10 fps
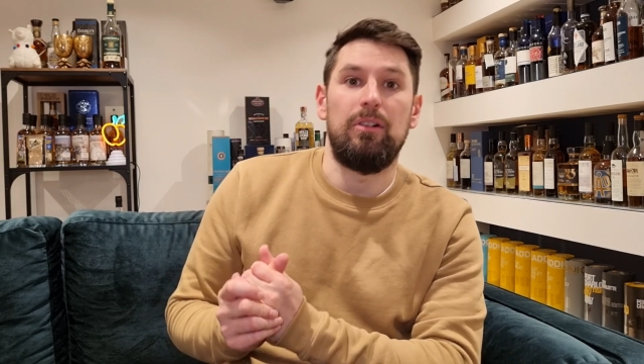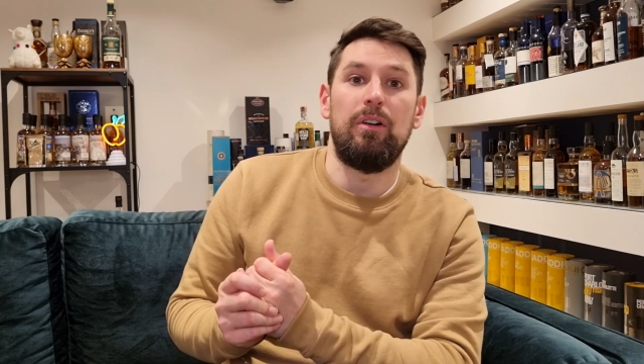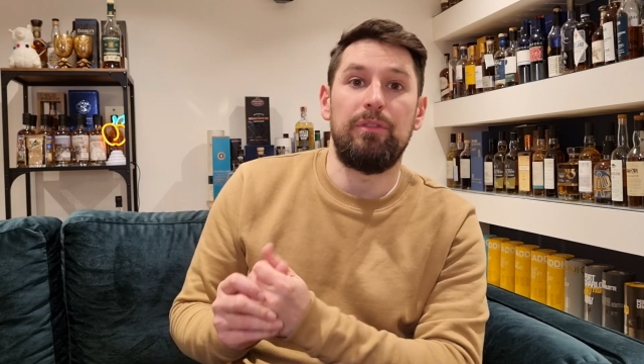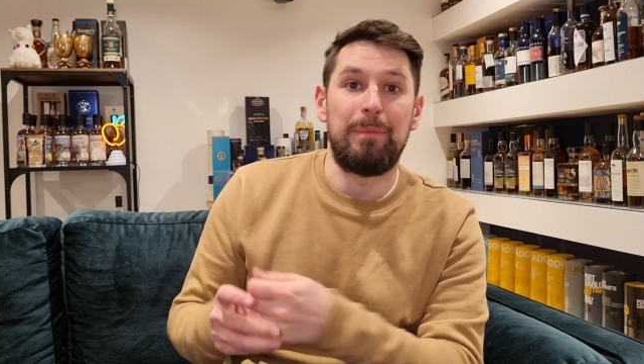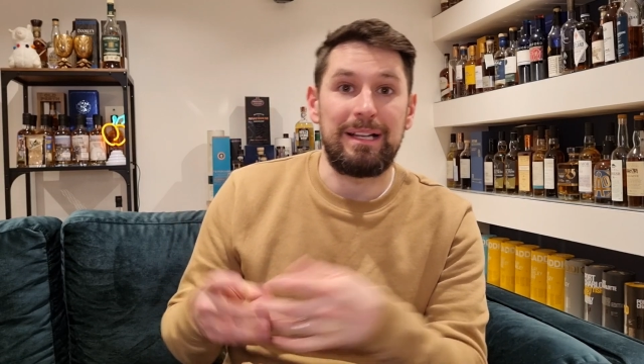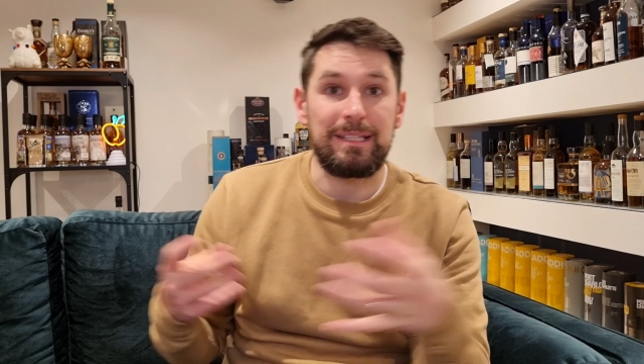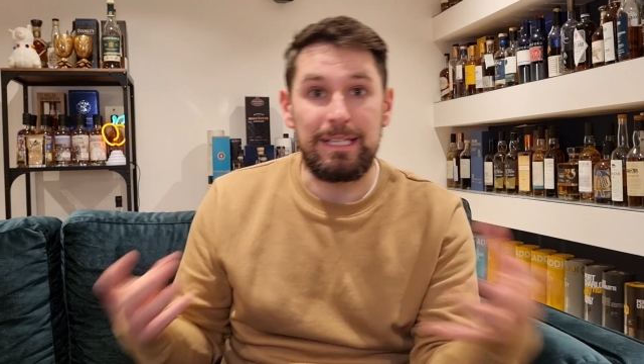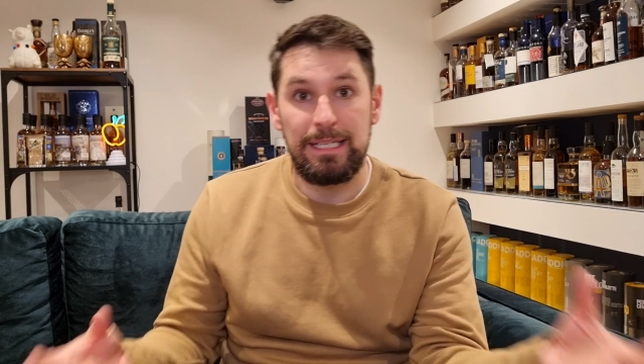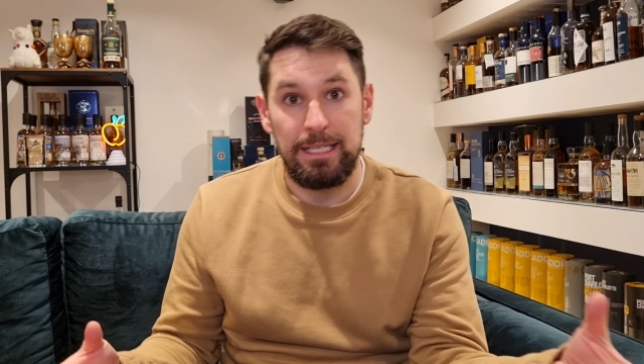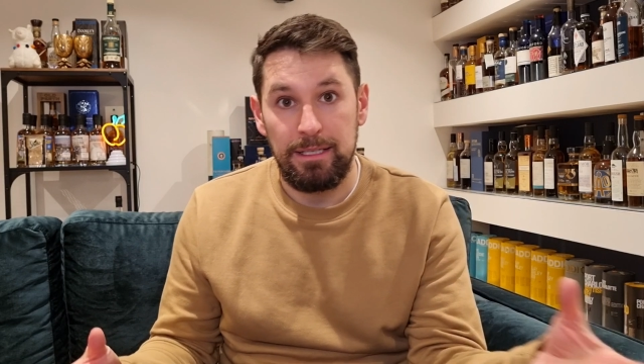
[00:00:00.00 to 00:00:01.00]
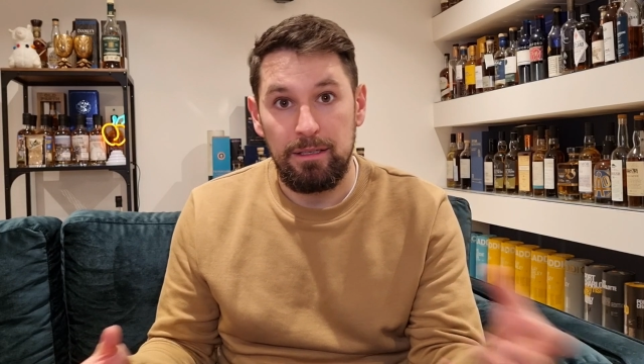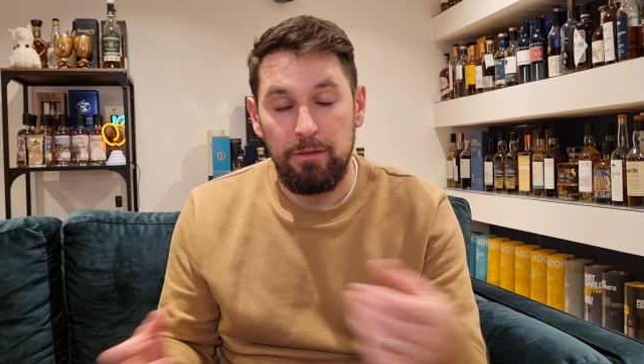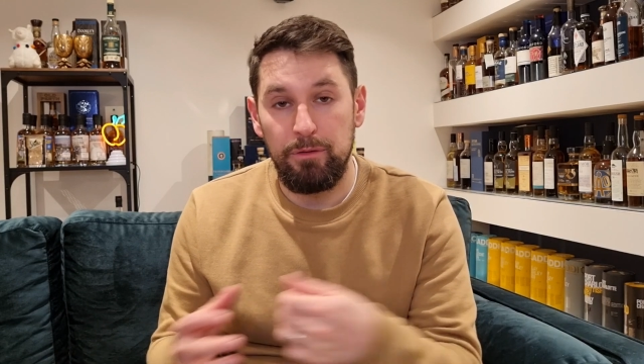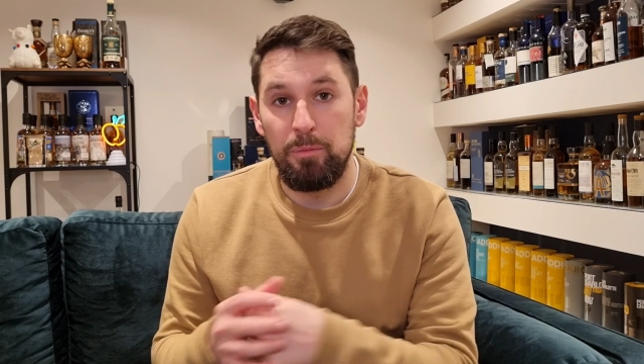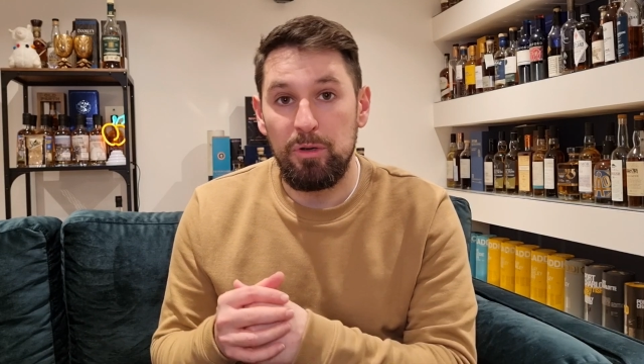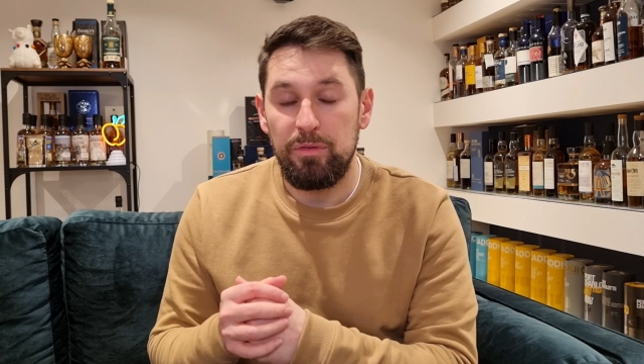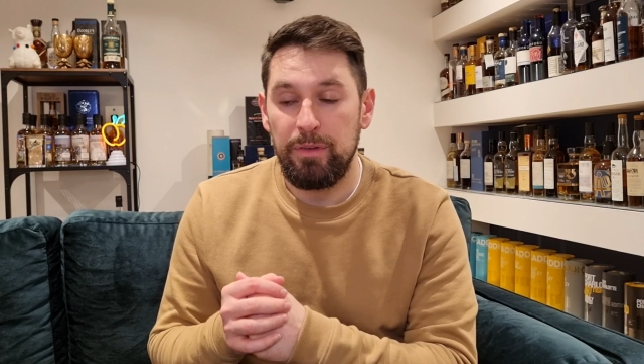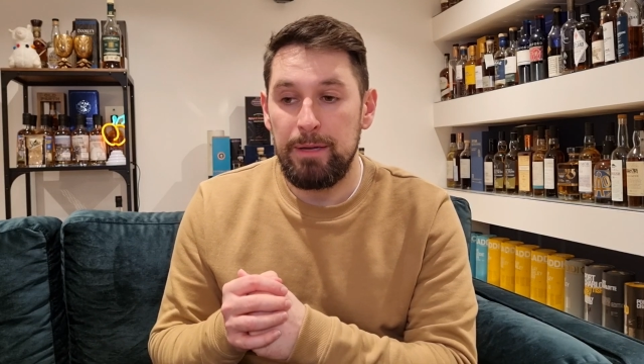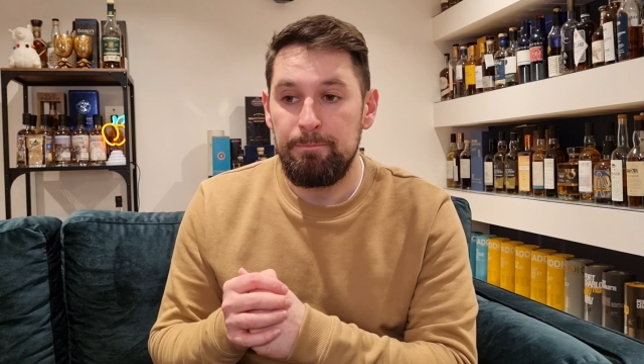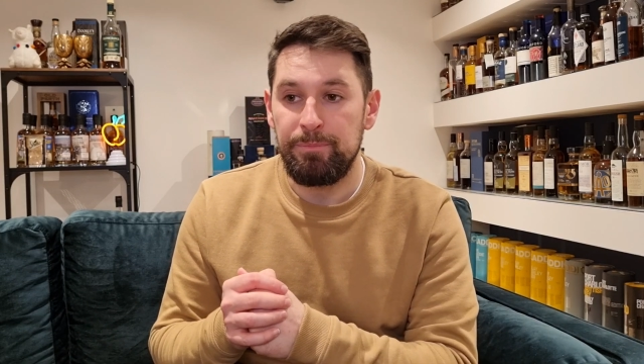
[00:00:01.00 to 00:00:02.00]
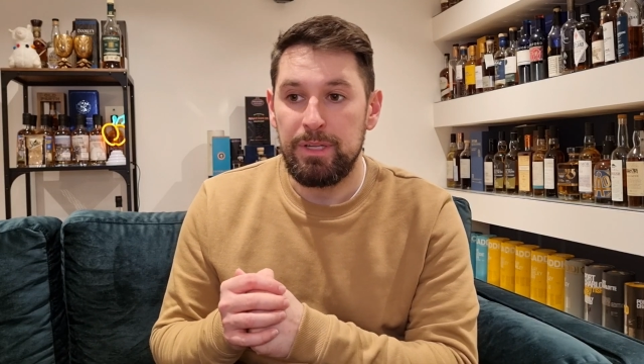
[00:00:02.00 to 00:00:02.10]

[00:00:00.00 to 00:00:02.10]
of the Martini Vermouth fame.